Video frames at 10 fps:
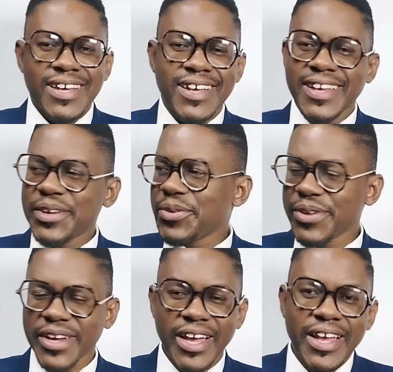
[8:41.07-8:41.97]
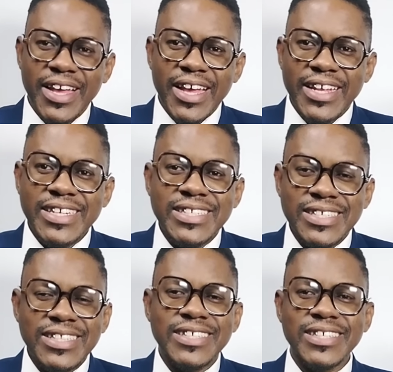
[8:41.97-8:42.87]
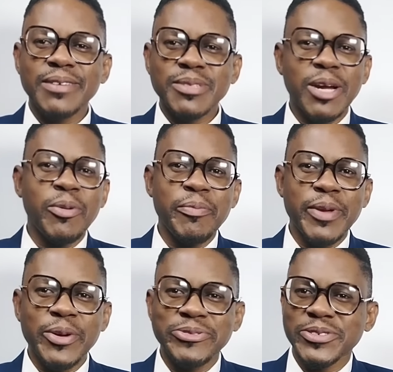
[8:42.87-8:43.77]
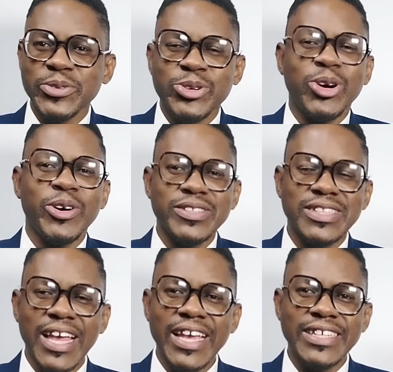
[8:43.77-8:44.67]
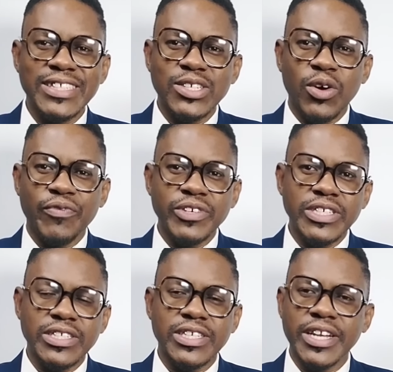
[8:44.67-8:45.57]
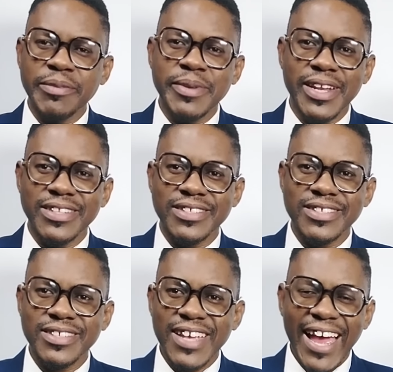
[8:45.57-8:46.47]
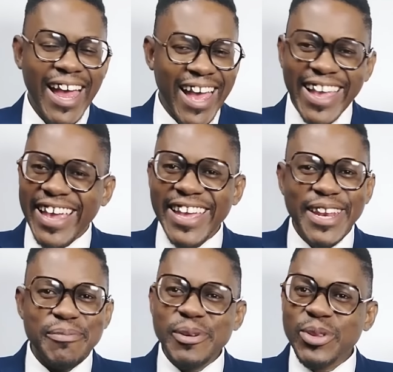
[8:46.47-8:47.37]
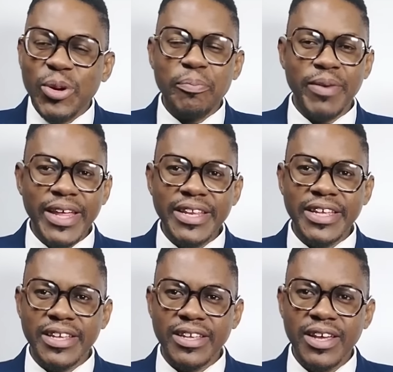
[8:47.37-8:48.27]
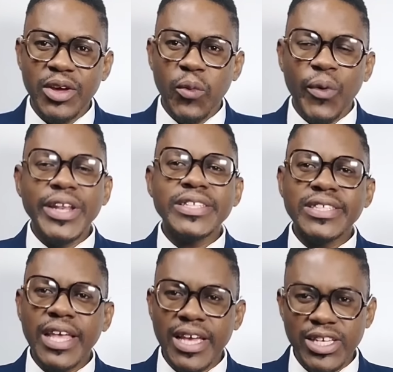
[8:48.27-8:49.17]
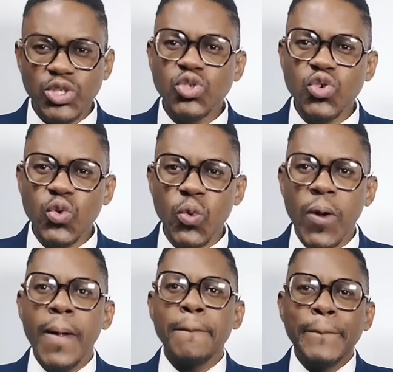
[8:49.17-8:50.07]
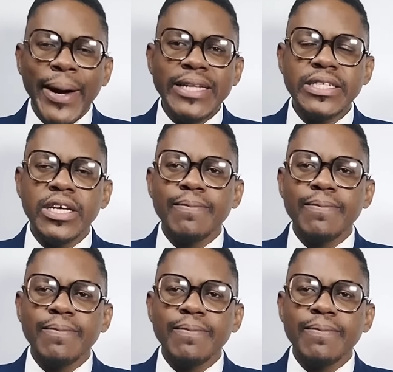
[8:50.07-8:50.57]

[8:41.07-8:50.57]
Hey, oh yeah. This is the same Thabo Mbeki who called ANC officials criminals. Again, I'm not complaining. What he's saying is true. But